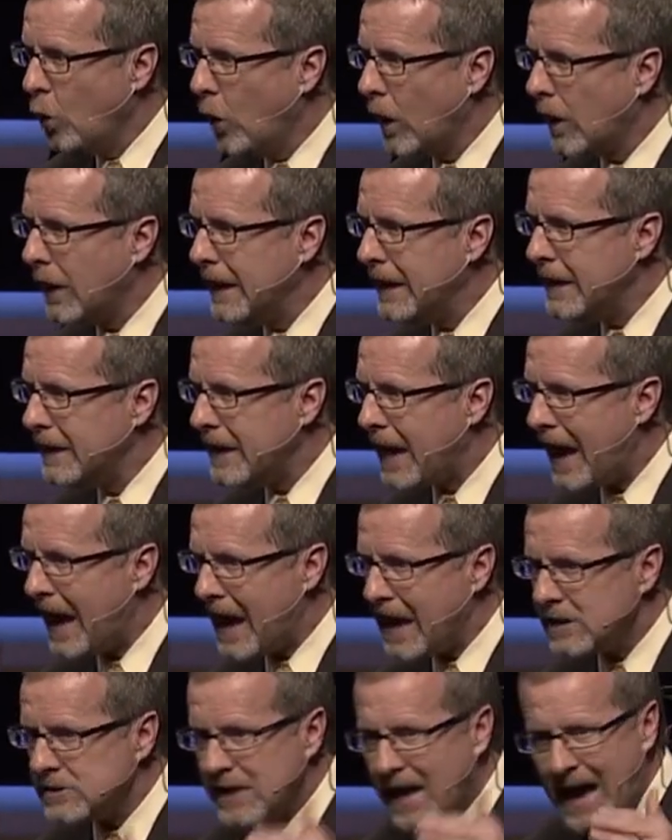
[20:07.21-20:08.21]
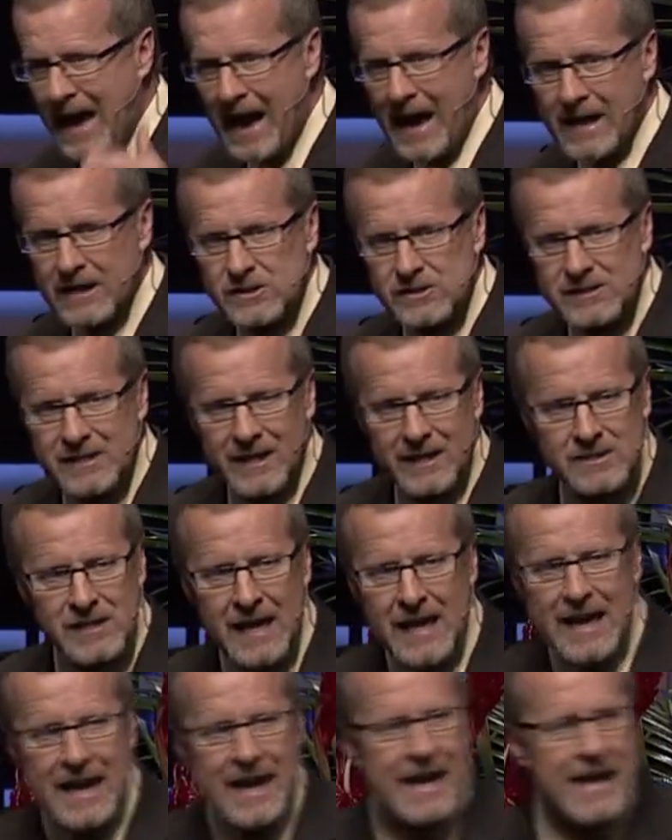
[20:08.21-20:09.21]
where it has access.
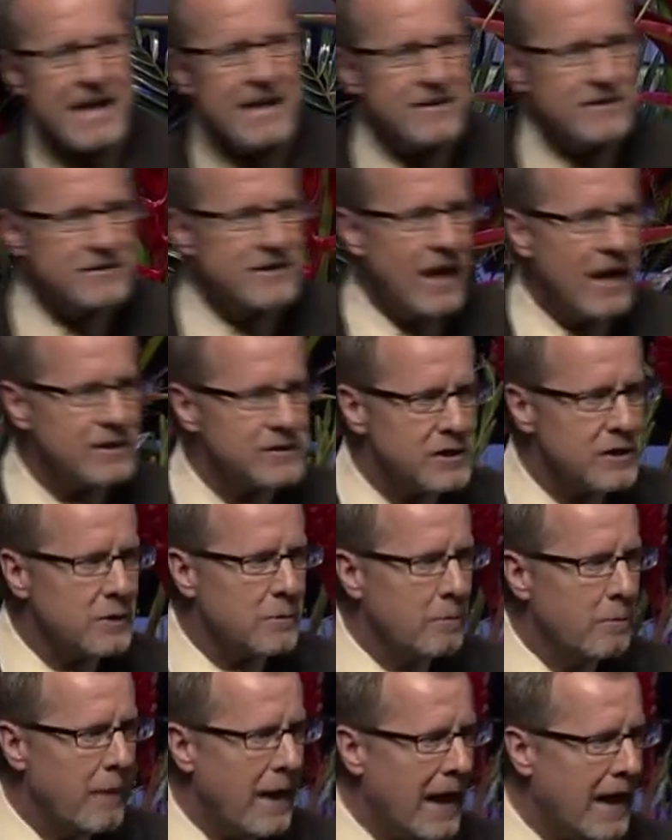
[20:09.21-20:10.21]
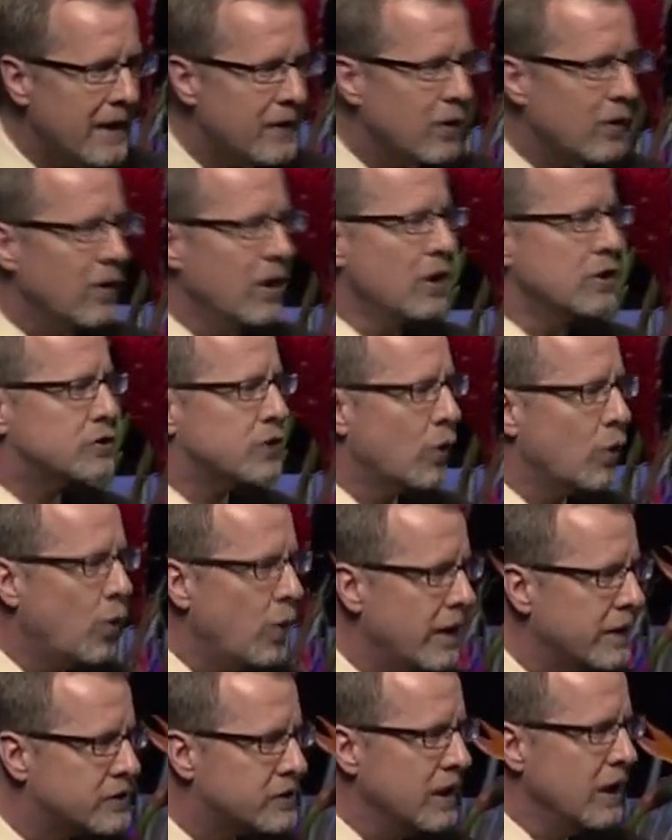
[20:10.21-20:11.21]
It doesn't matter to
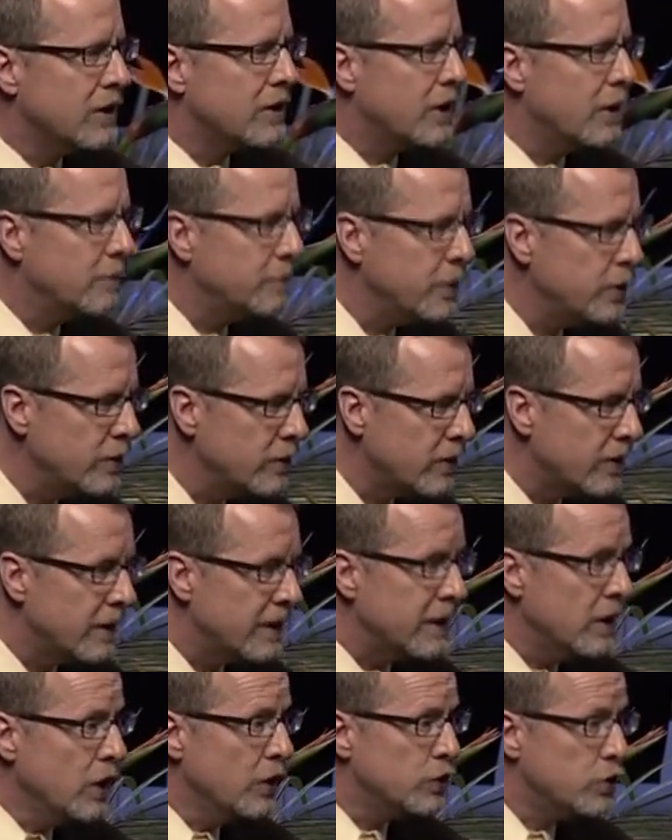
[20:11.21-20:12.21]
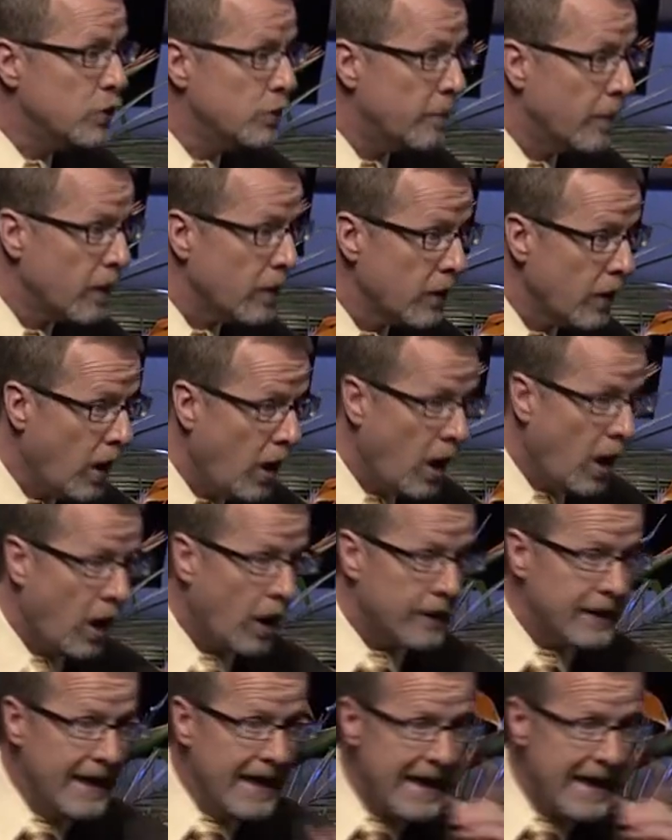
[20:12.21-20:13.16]
which community you belong